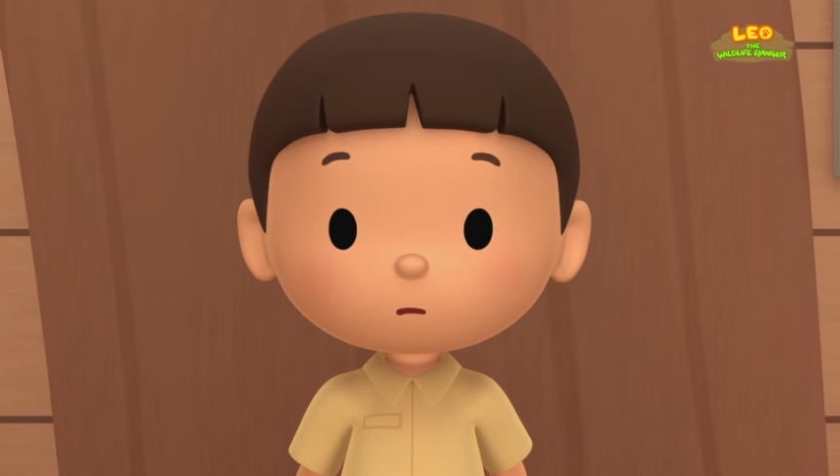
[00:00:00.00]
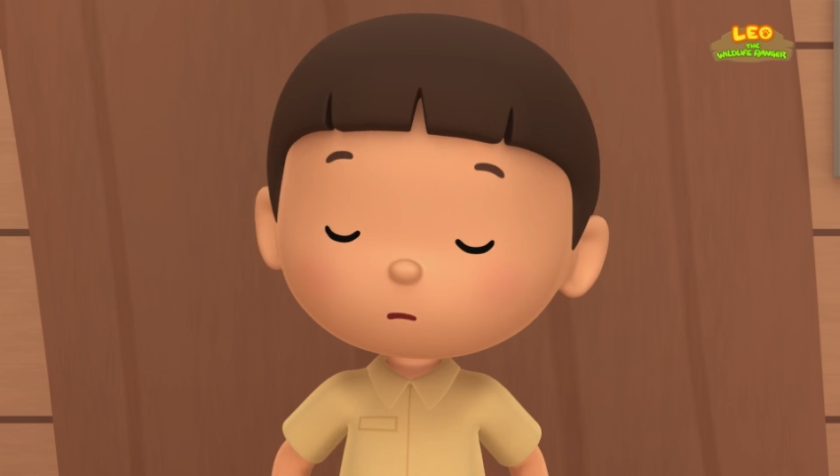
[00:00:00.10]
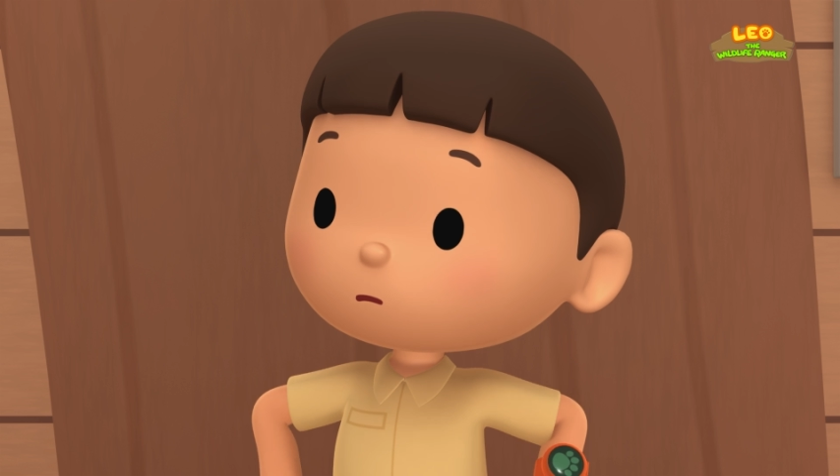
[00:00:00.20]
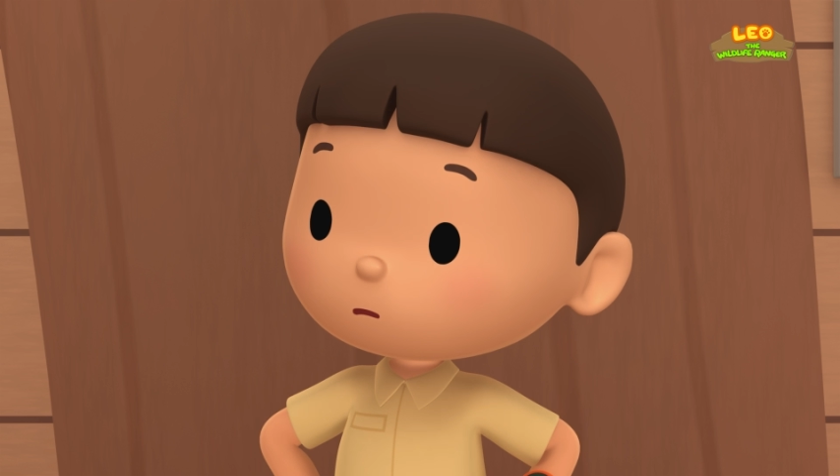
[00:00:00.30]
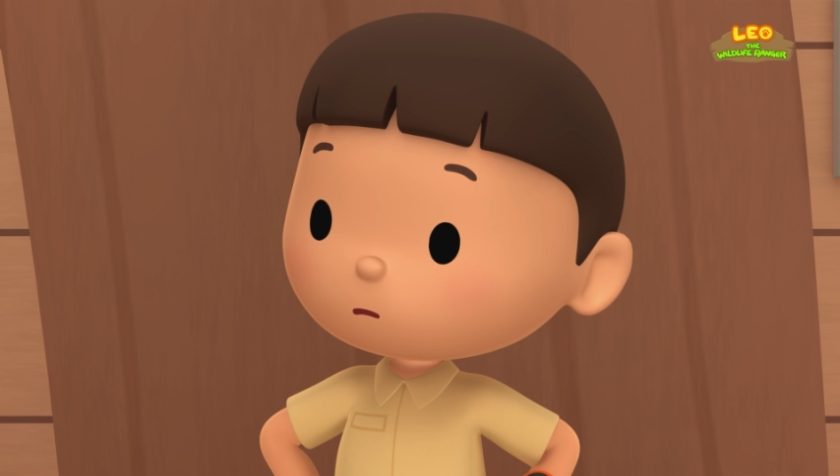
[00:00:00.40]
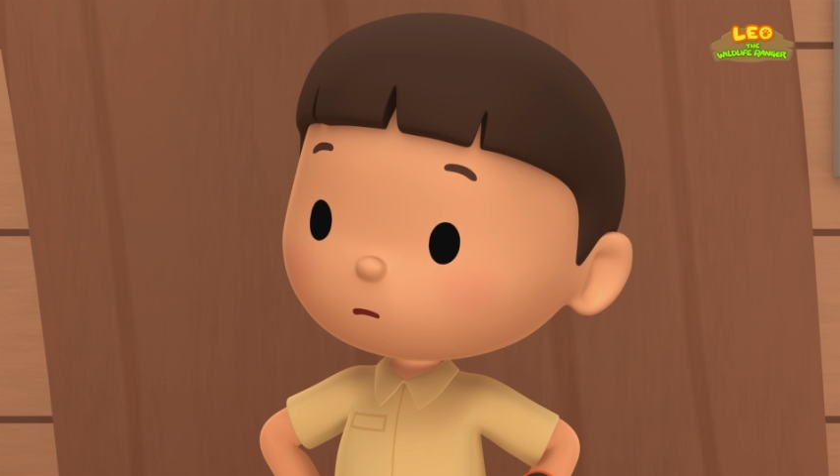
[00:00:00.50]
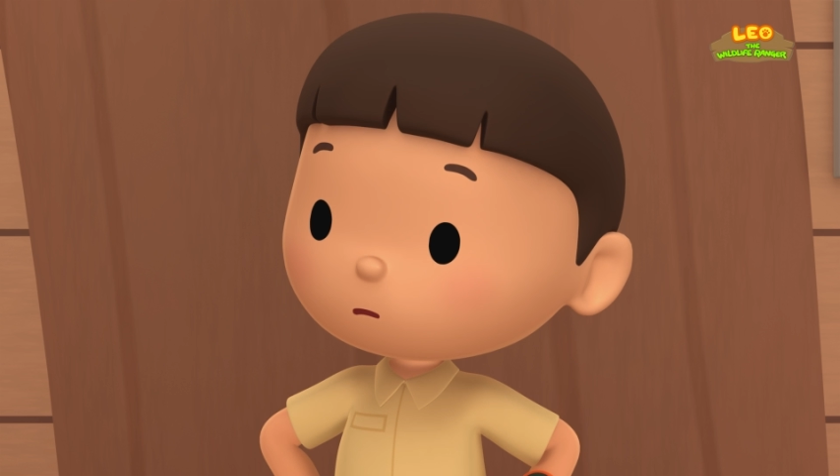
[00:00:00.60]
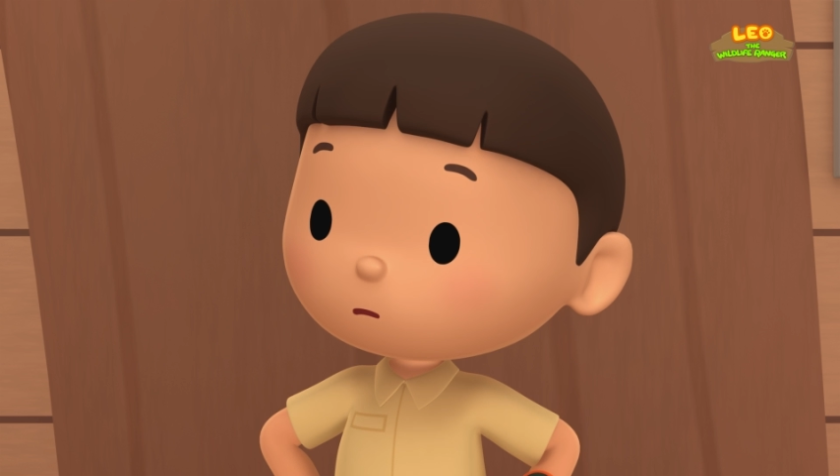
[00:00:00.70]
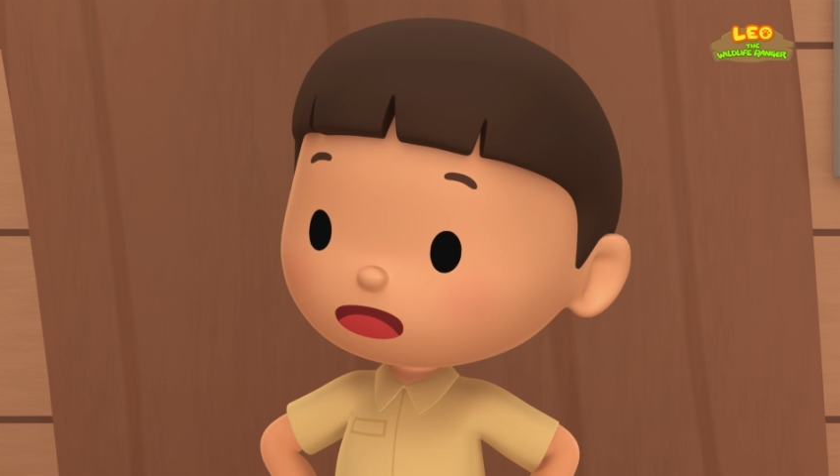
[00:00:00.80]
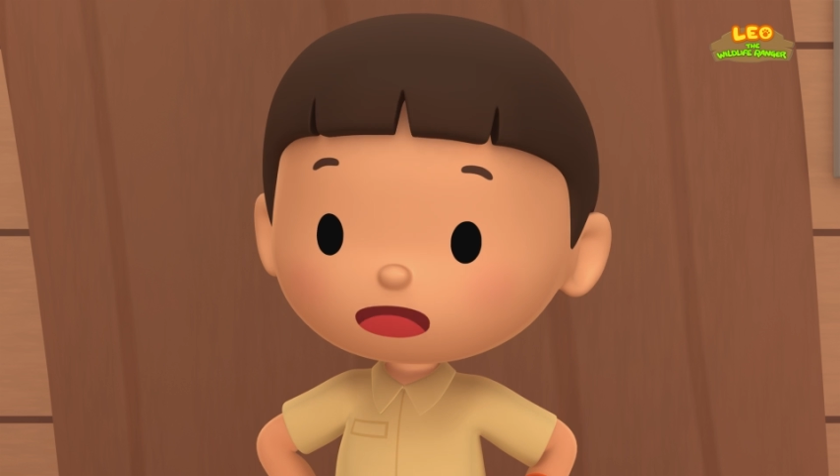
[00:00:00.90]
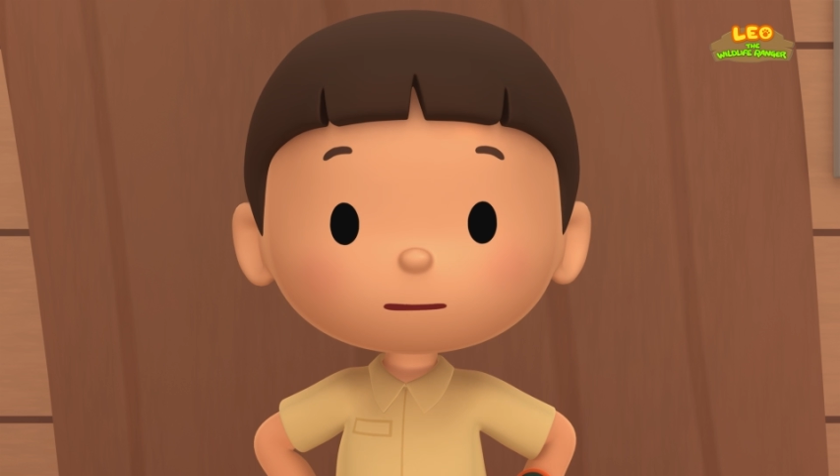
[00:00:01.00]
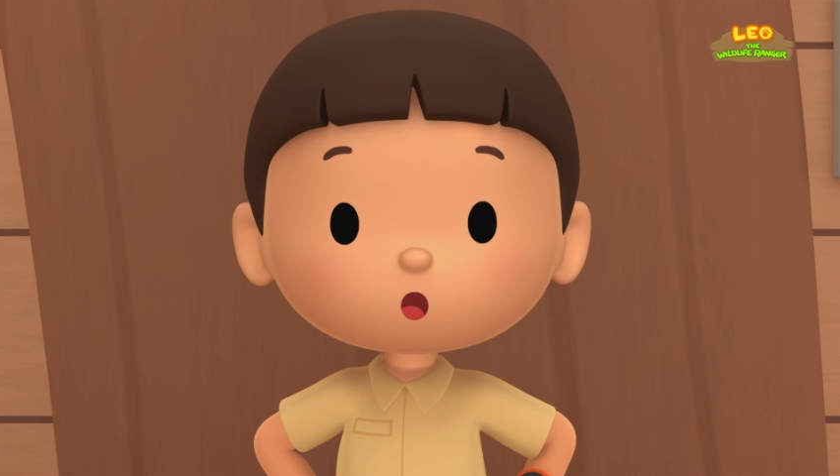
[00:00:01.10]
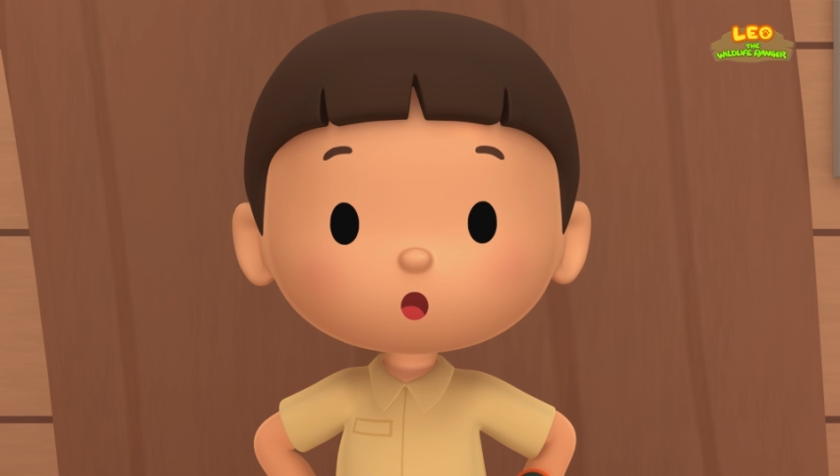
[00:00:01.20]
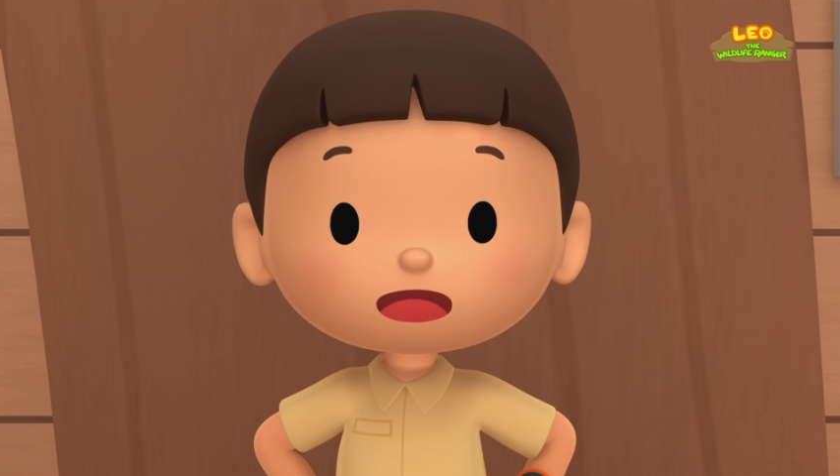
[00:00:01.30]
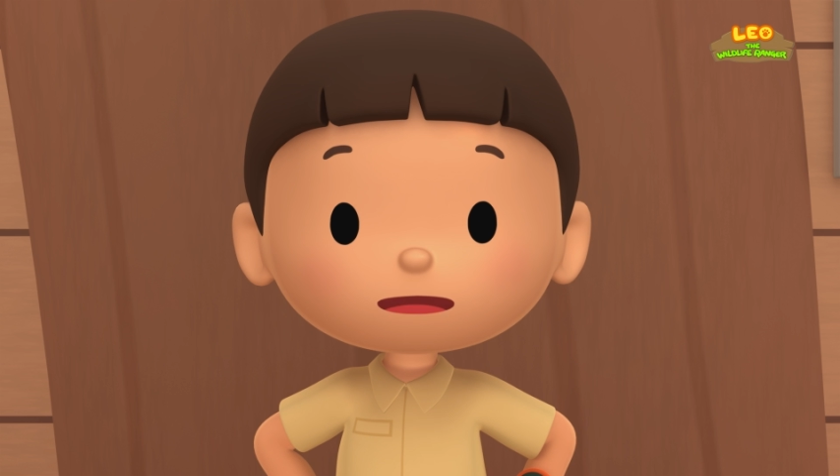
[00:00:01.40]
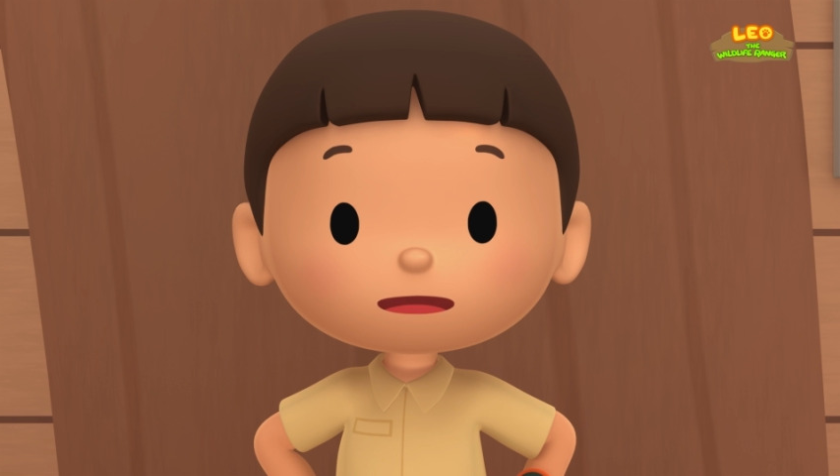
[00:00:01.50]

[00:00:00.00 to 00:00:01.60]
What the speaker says: I'm afraid